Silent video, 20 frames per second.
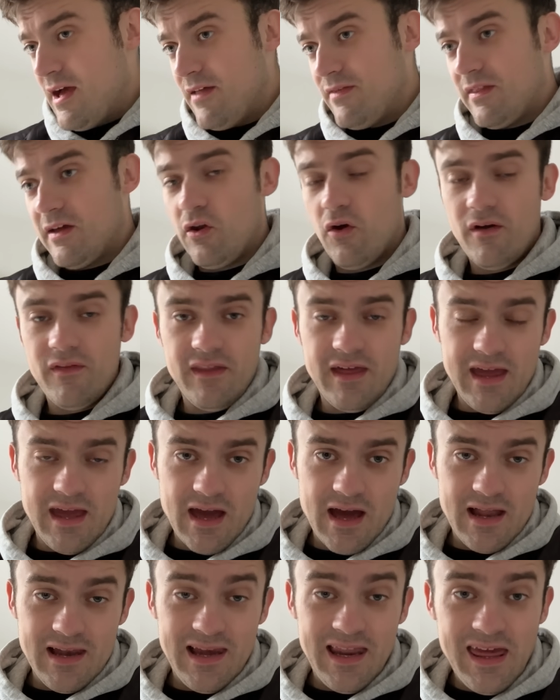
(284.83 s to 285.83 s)
They're not in
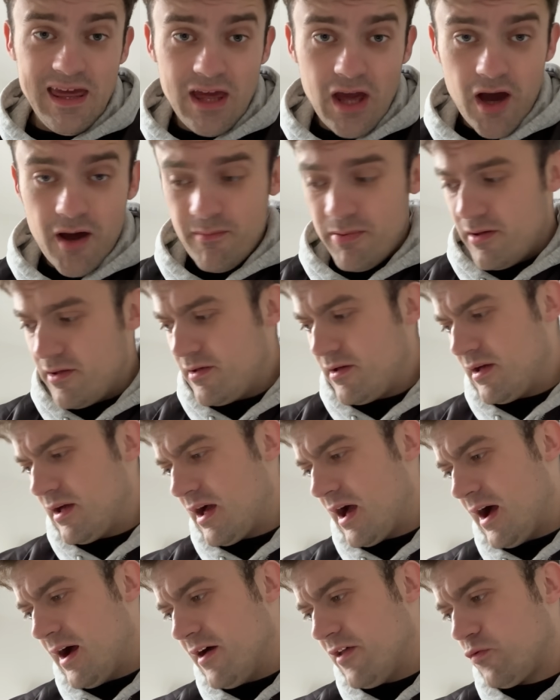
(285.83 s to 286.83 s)
the League Cup
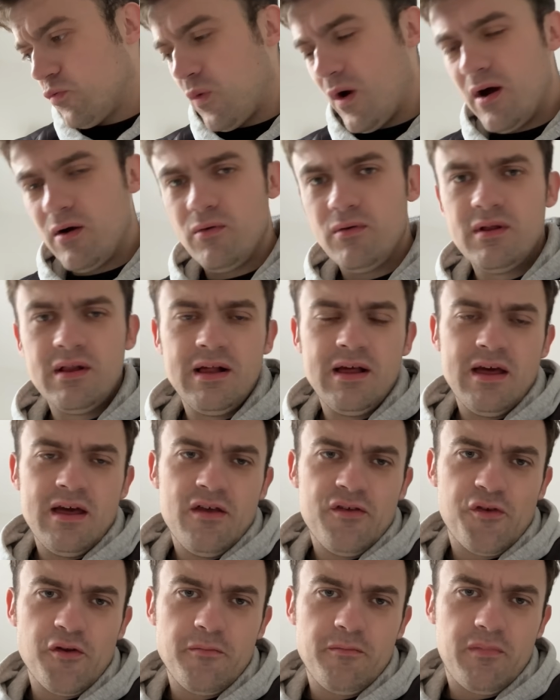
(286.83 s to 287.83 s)
as well.
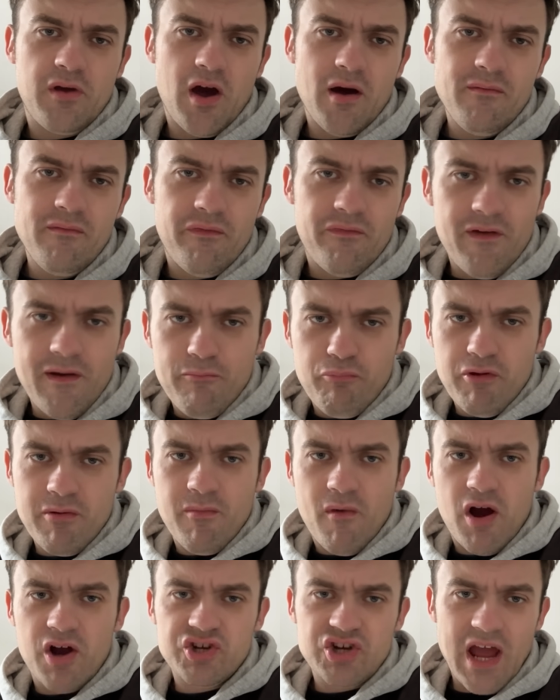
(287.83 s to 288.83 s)
So come February,
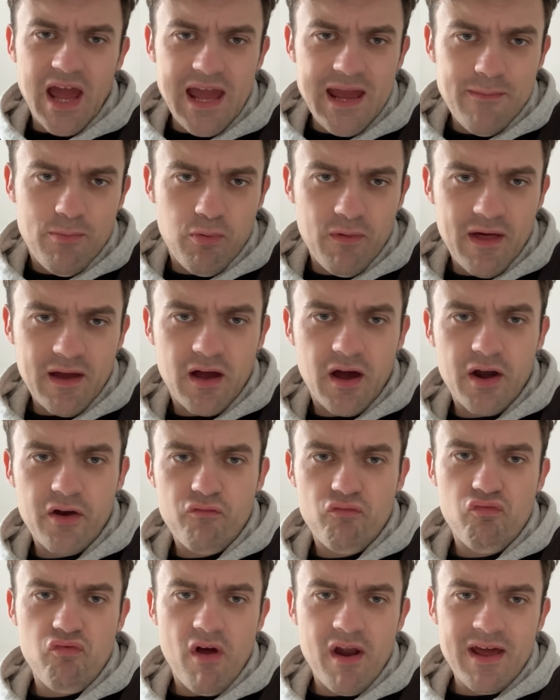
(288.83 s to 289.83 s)
March, April, that kind
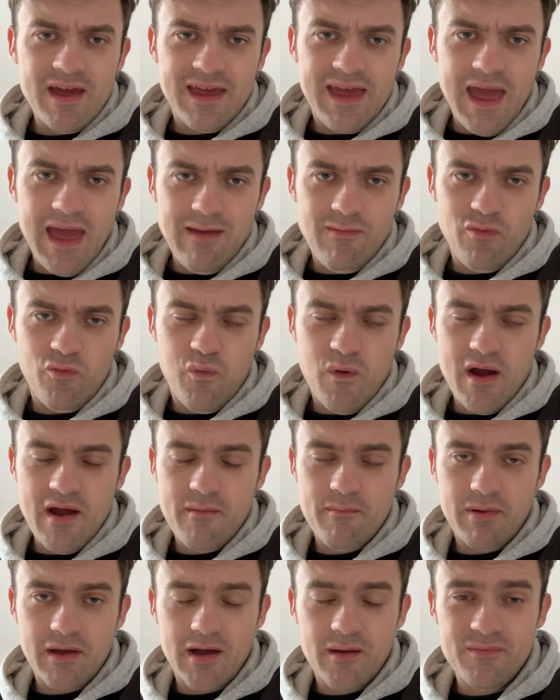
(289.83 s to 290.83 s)
of run of games where
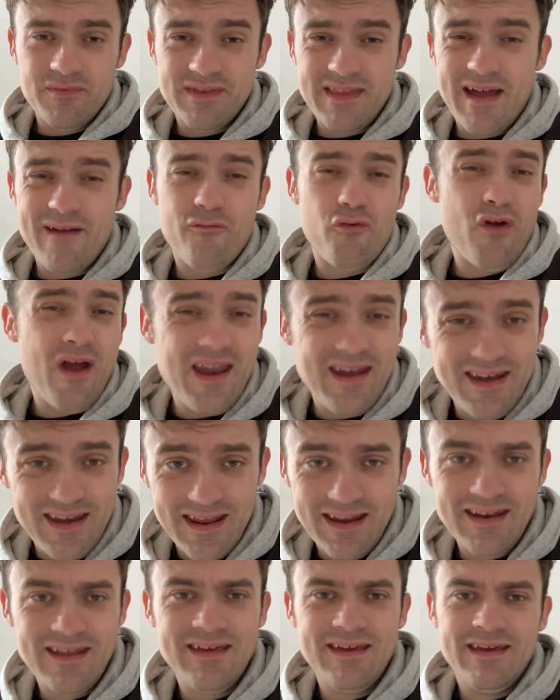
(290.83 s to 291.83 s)
it becomes never
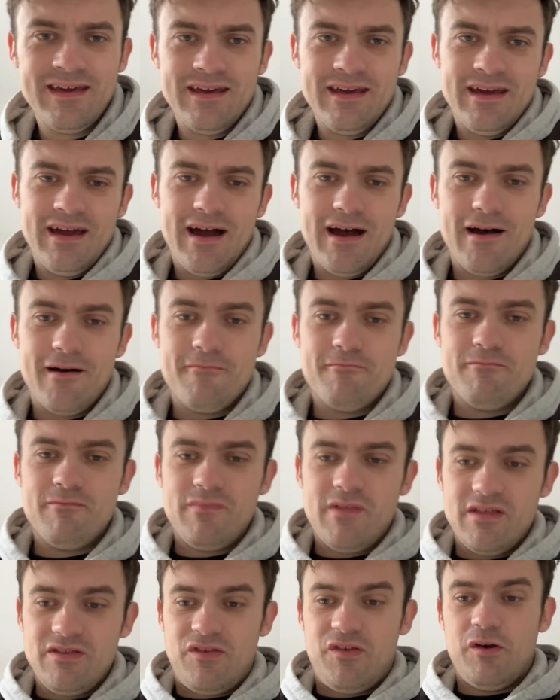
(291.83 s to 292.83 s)
ending.
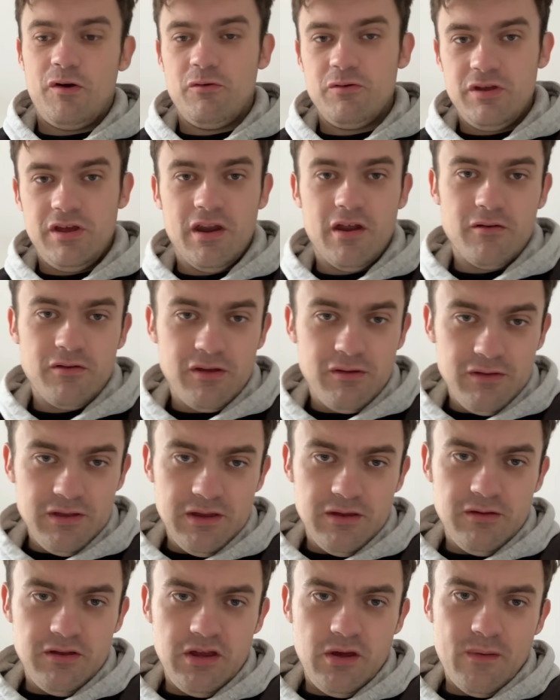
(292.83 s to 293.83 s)
Until
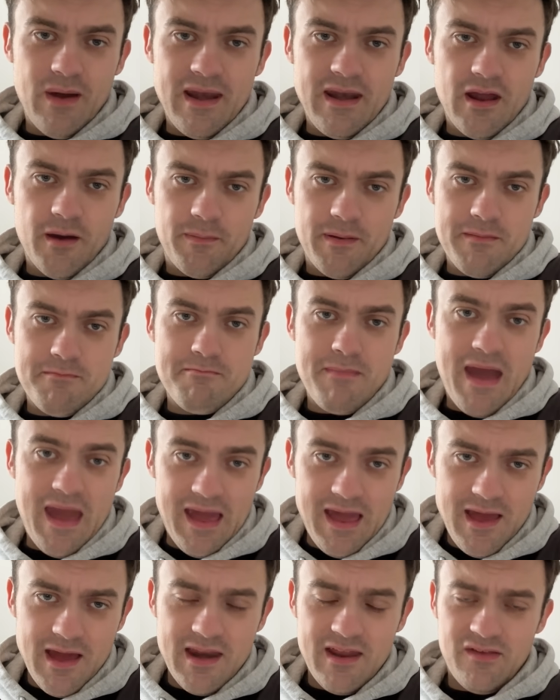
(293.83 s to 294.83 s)
you end up in
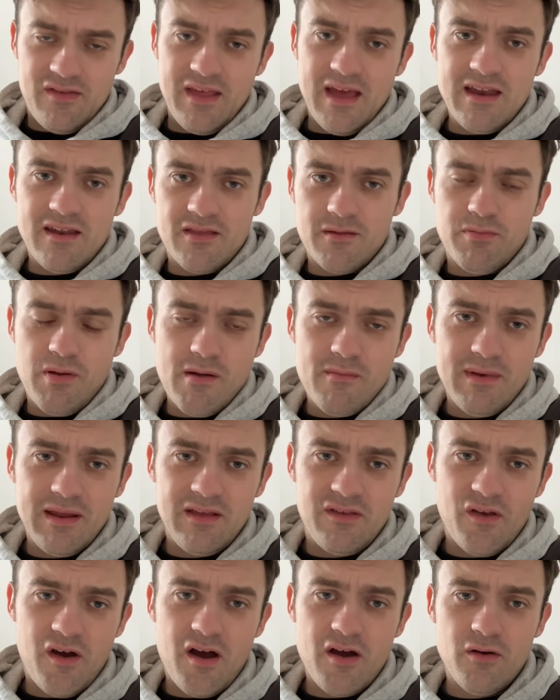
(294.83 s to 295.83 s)
May and it's the end of the Premier
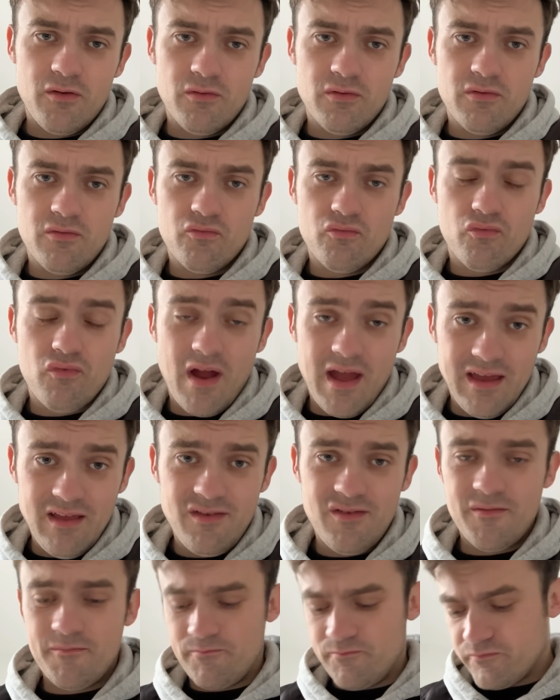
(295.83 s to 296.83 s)
League title
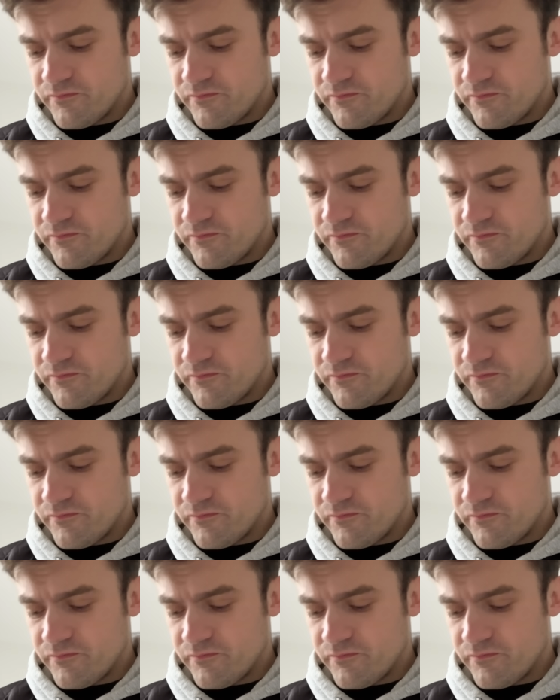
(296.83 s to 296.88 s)
race,